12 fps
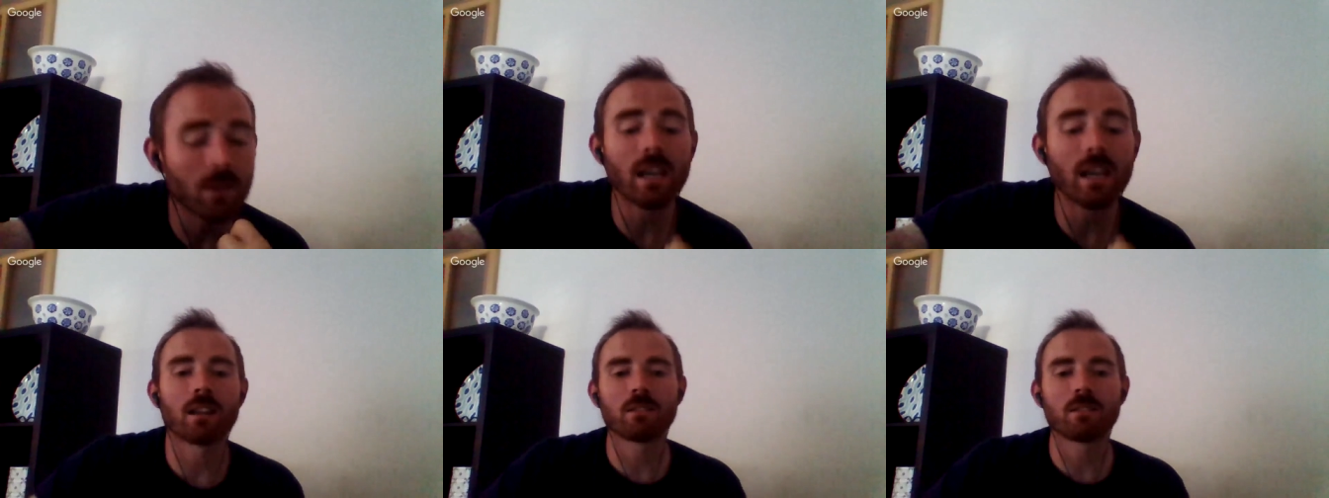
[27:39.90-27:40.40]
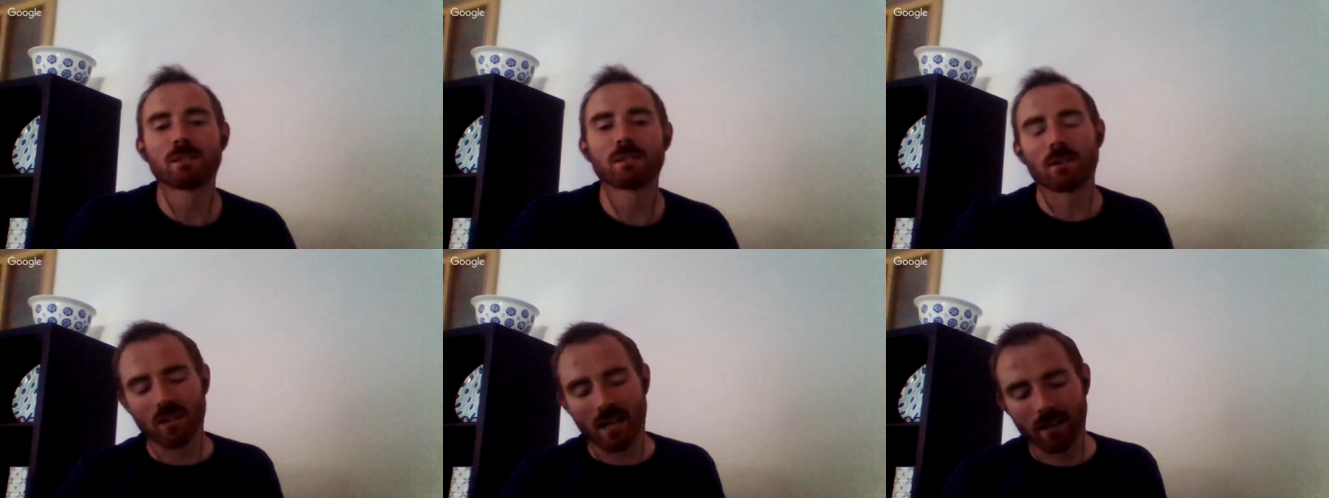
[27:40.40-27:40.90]
I talked about
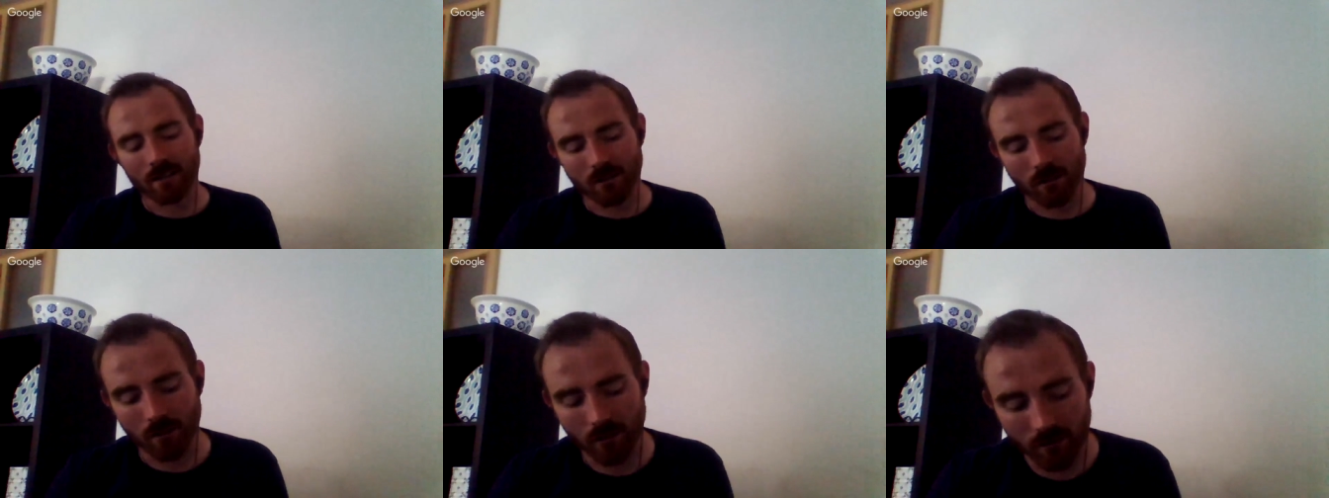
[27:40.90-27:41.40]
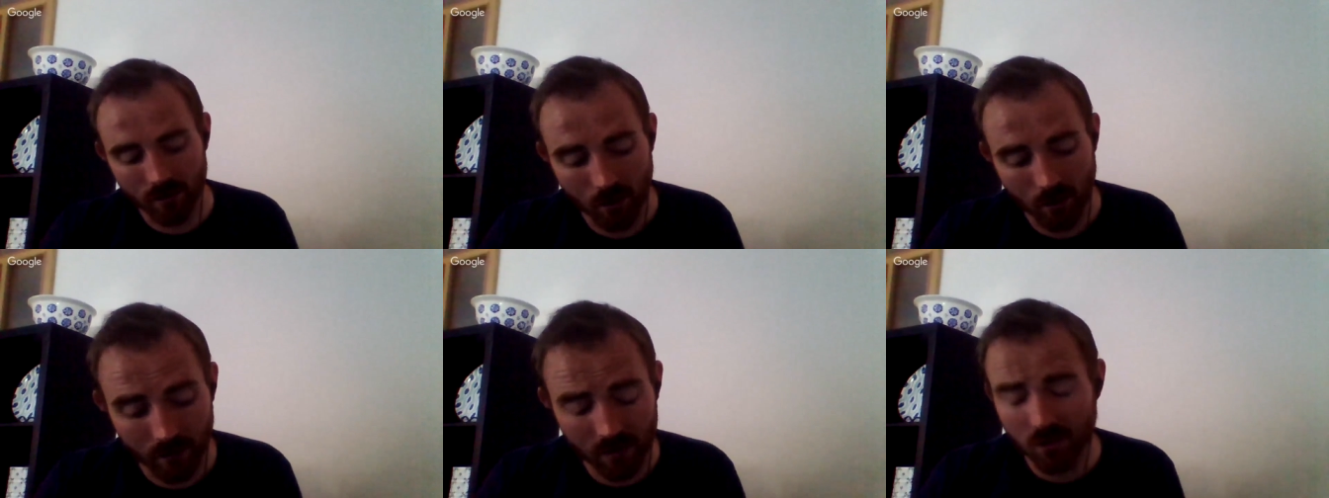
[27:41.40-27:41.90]
channels earlier. So if
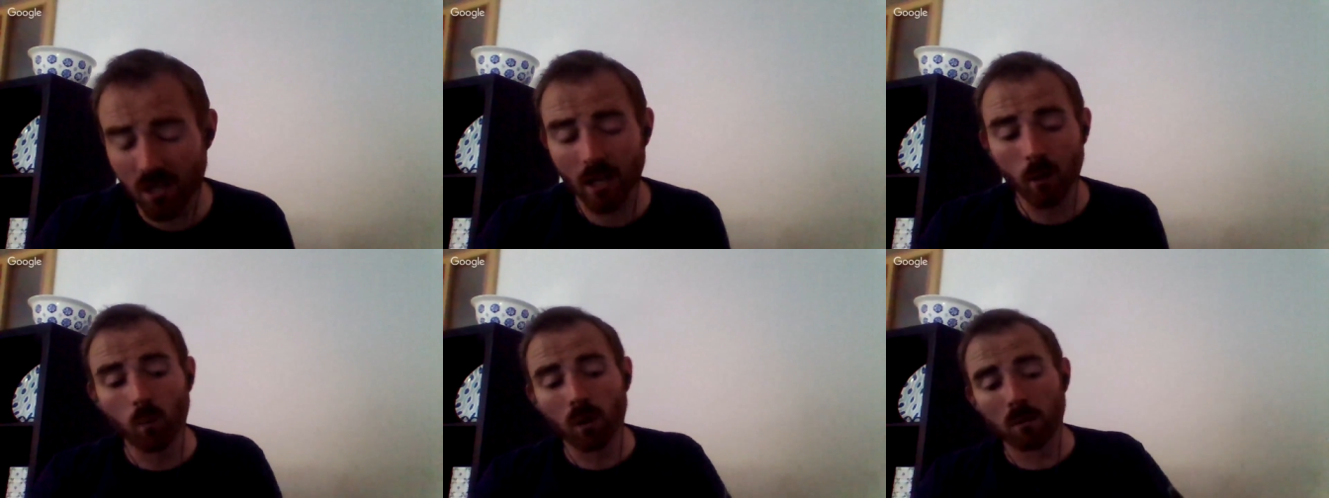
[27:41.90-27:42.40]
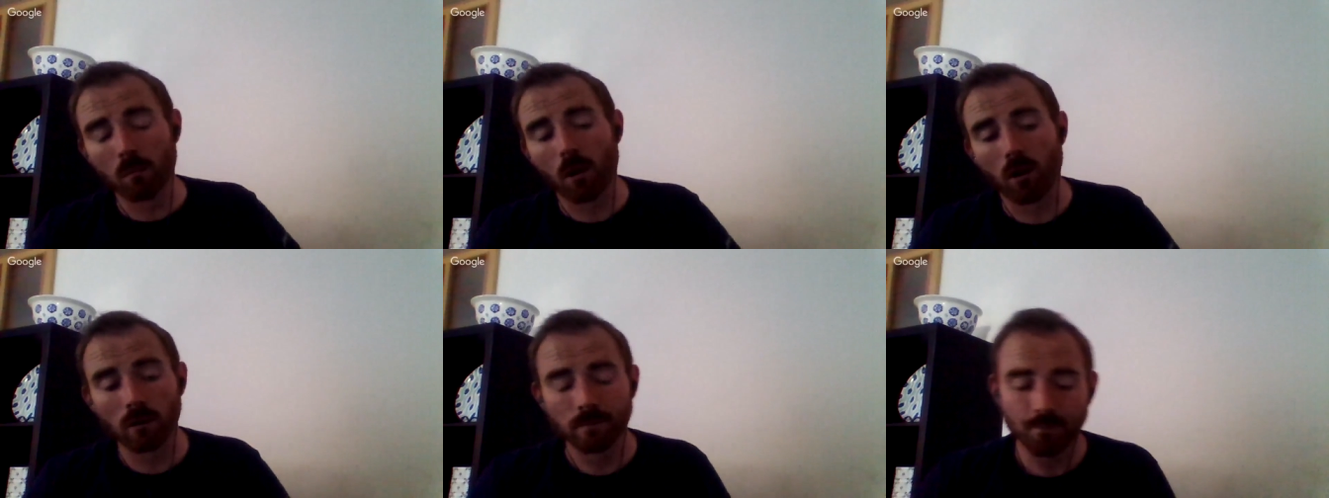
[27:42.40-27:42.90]
it's a channel one
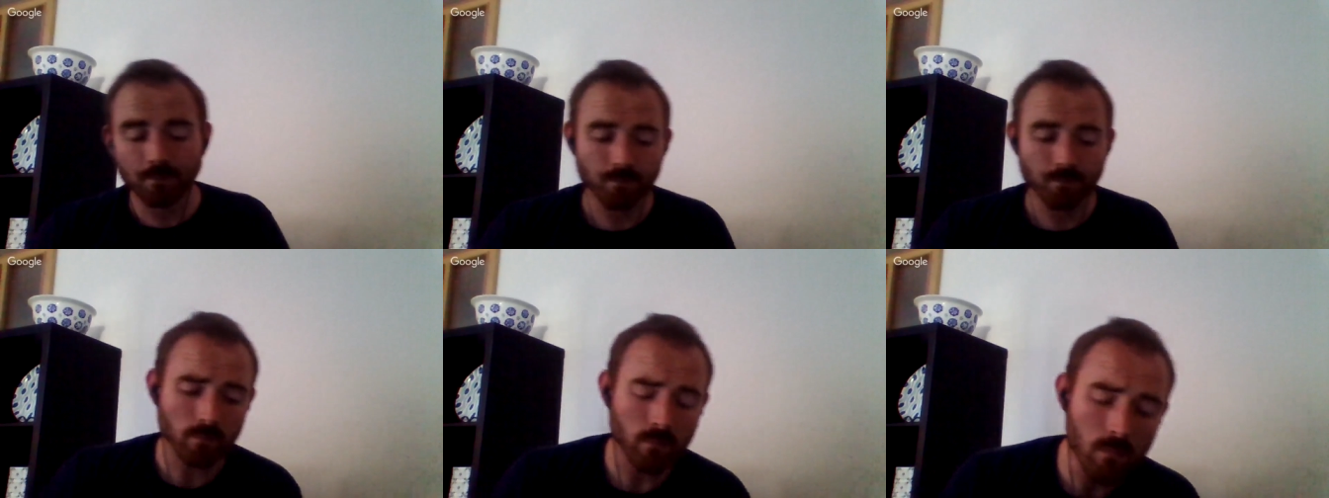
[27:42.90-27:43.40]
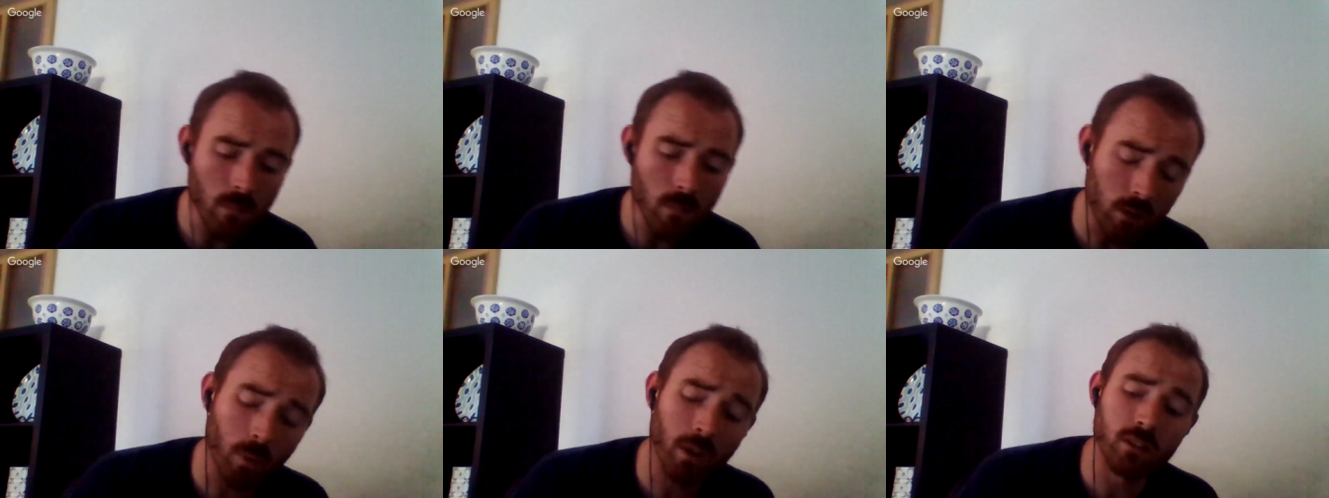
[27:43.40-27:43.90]
ball, you
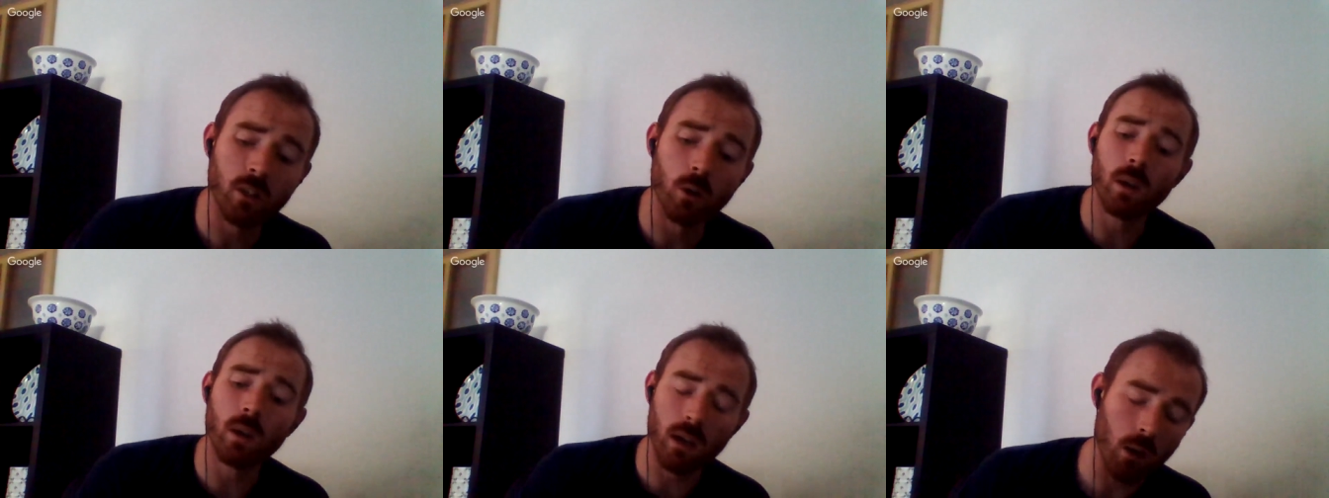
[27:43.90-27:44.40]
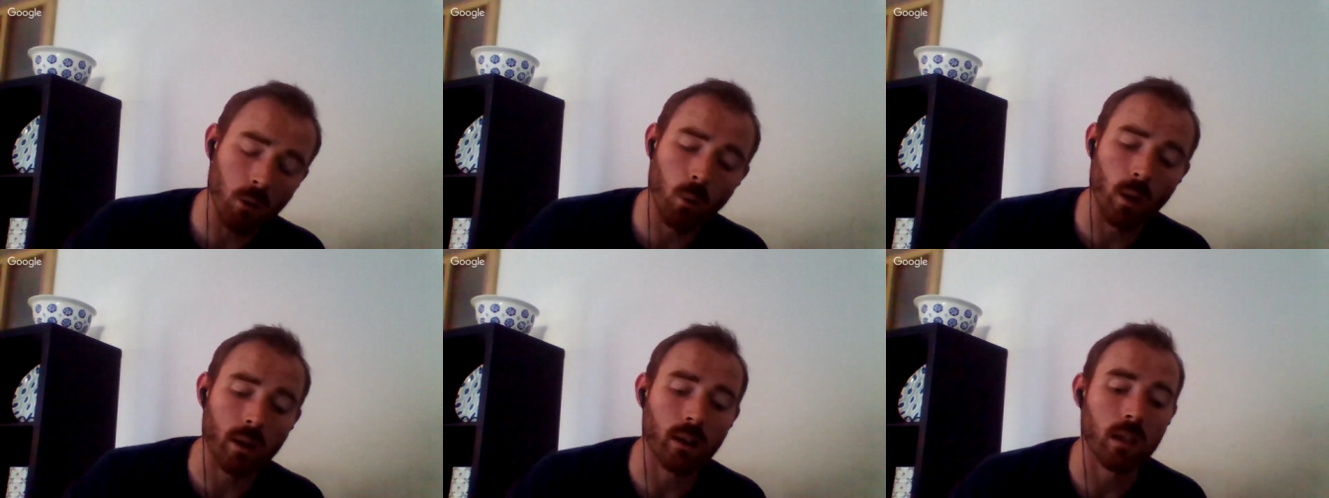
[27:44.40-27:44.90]
want it to go in and out
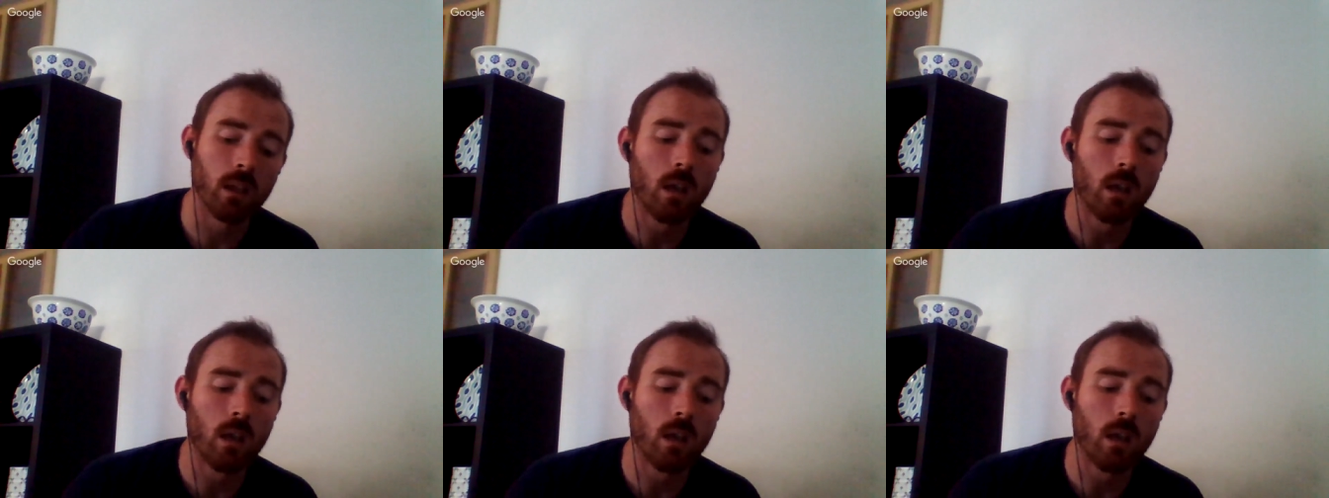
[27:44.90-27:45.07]
quickly.